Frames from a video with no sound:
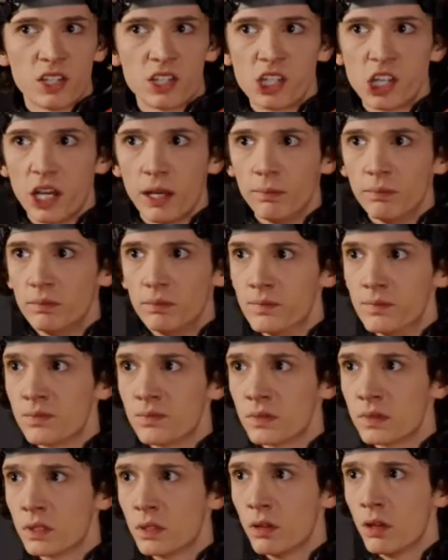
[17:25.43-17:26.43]
on the ship?
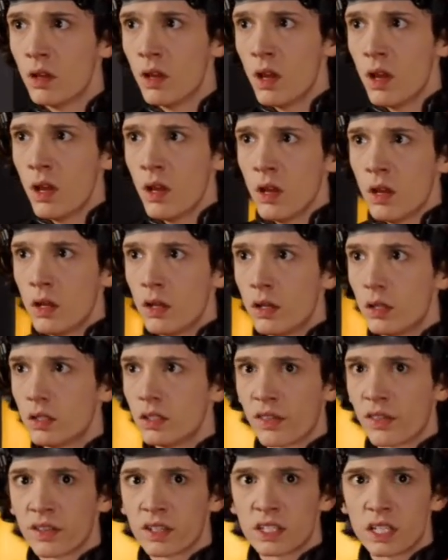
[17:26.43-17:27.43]

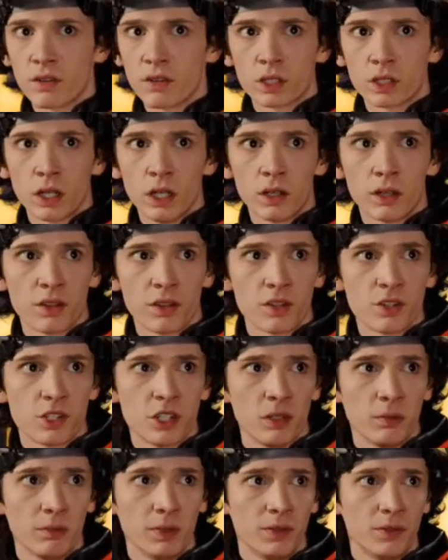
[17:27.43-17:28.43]
Nothing's ever gotten
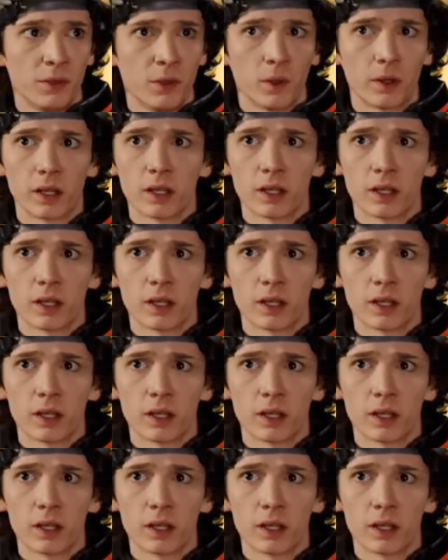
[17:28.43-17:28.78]
on the ship